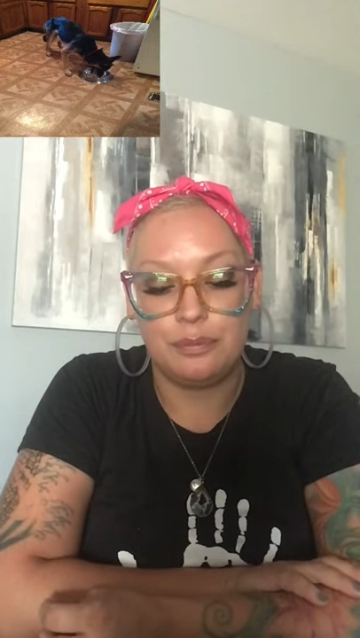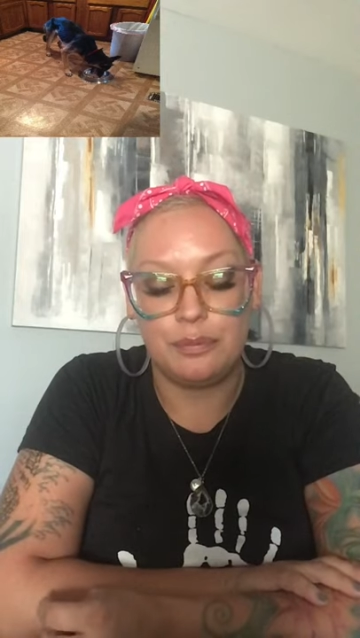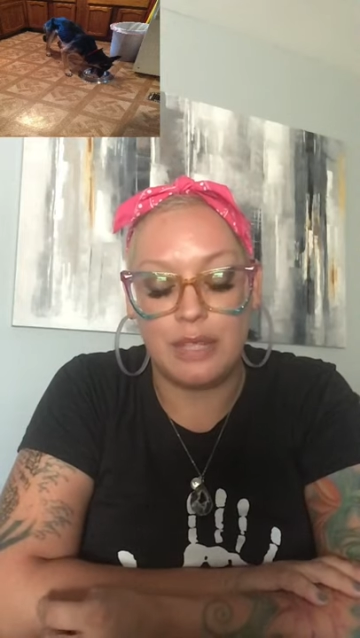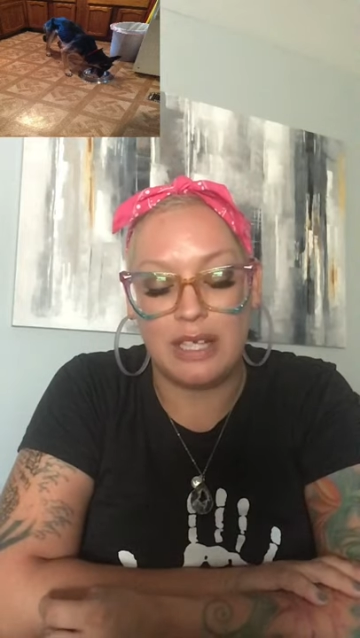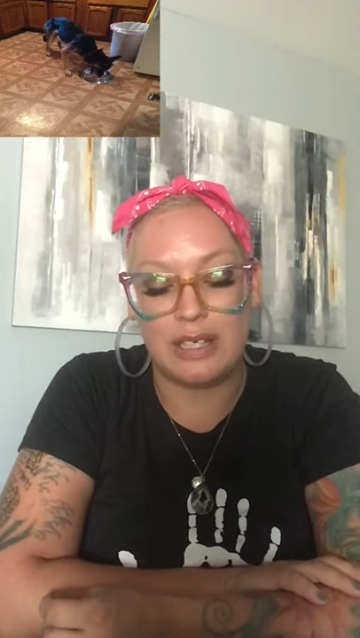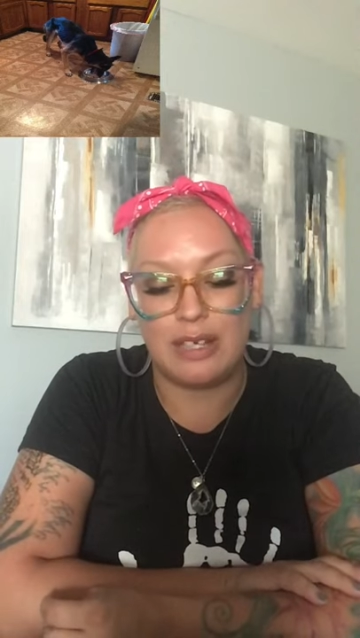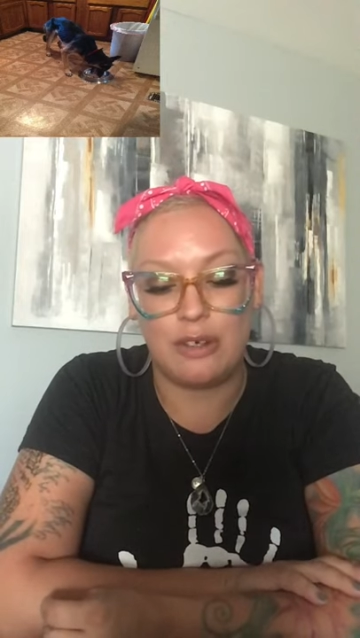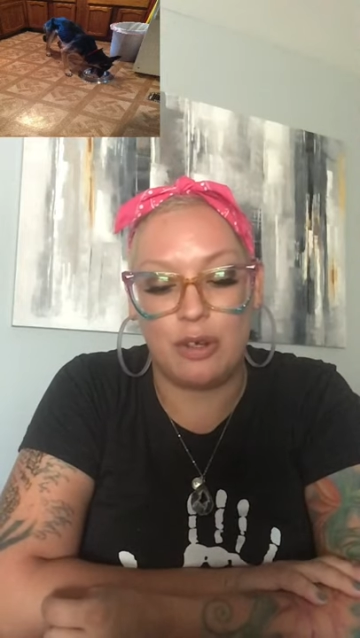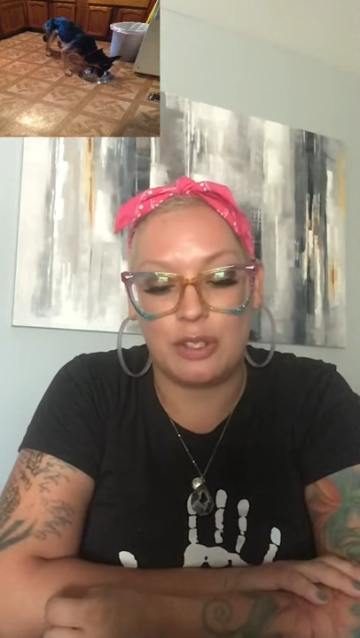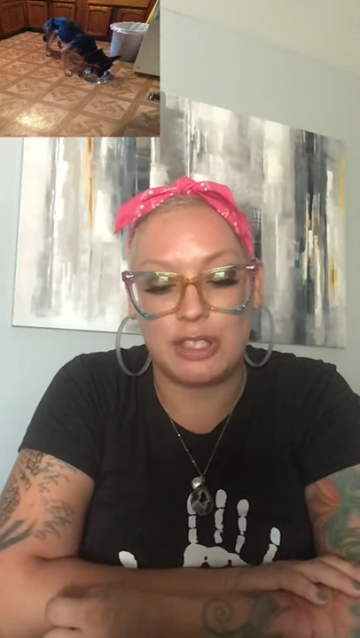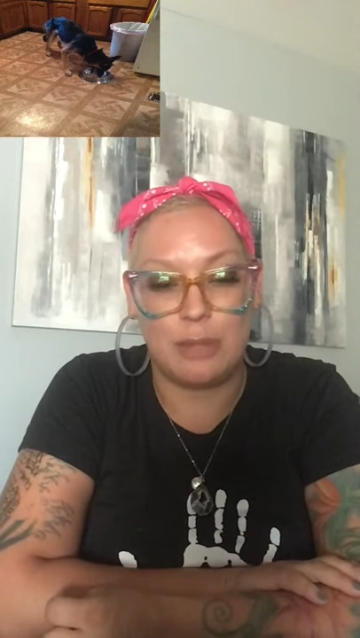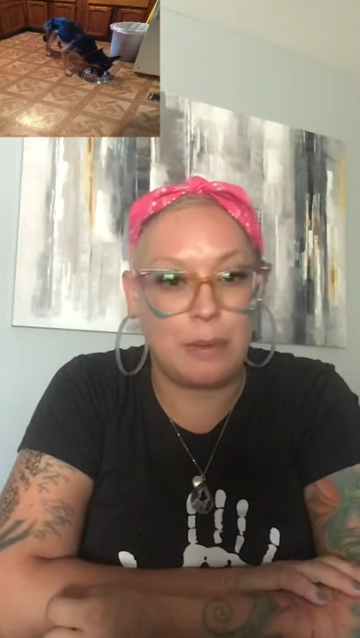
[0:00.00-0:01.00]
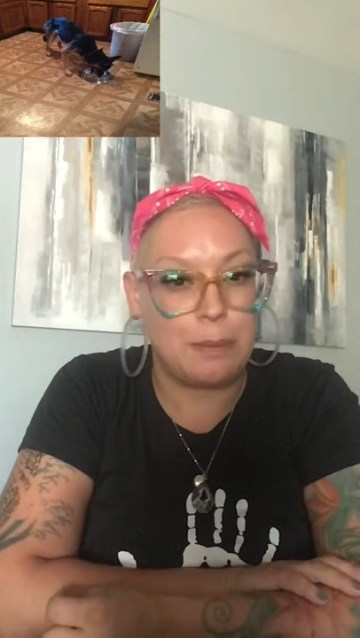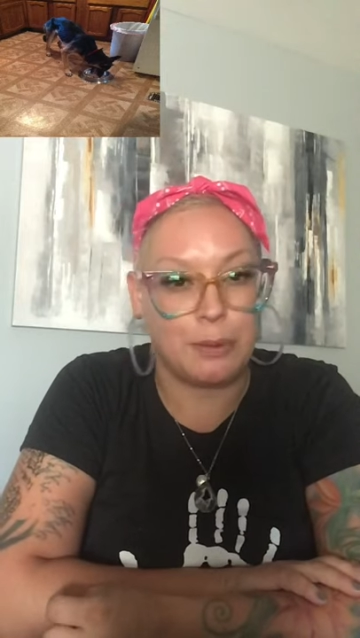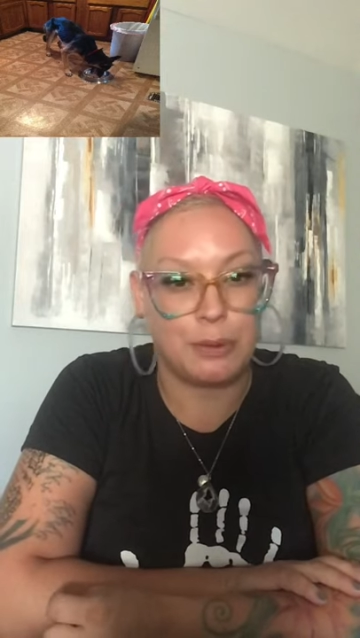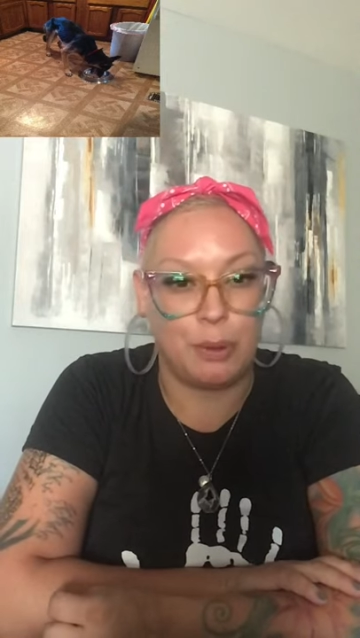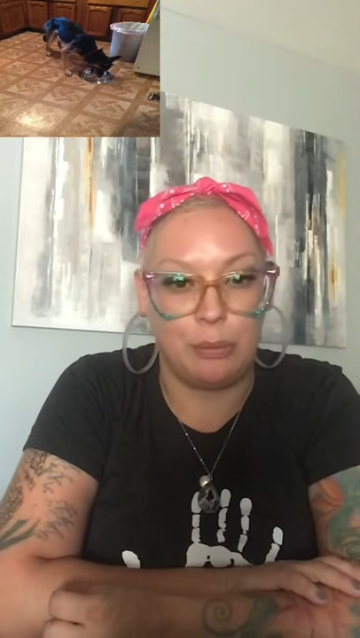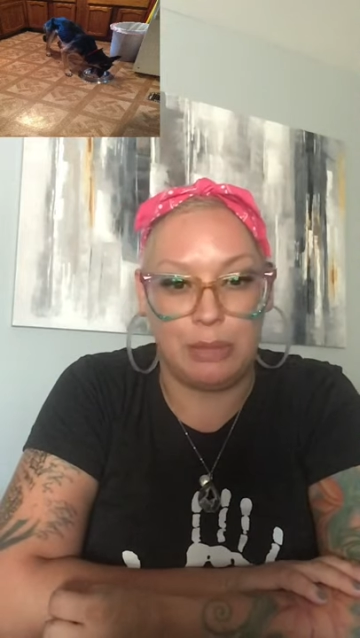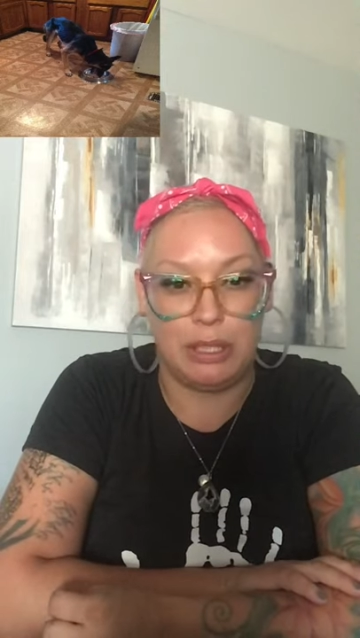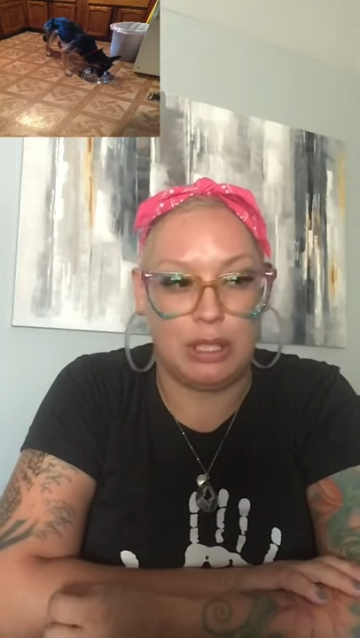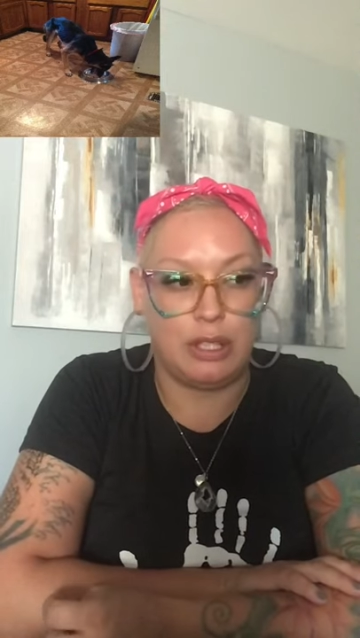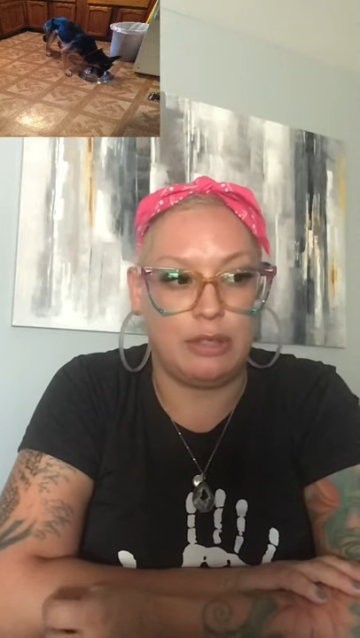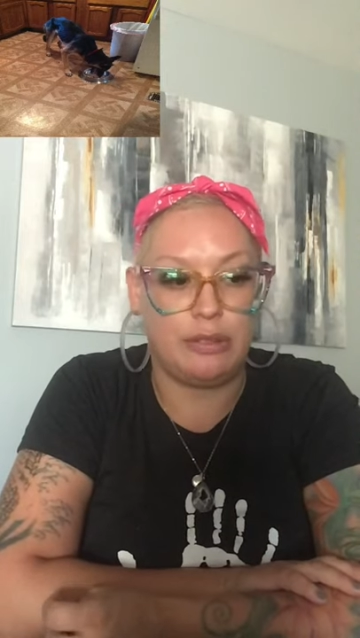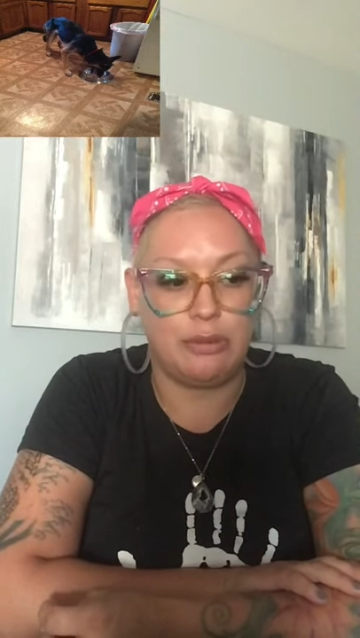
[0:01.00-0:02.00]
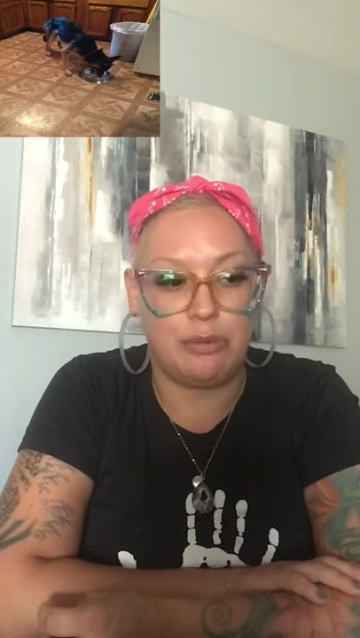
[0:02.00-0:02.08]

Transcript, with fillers: and I know some people don't mean it. And you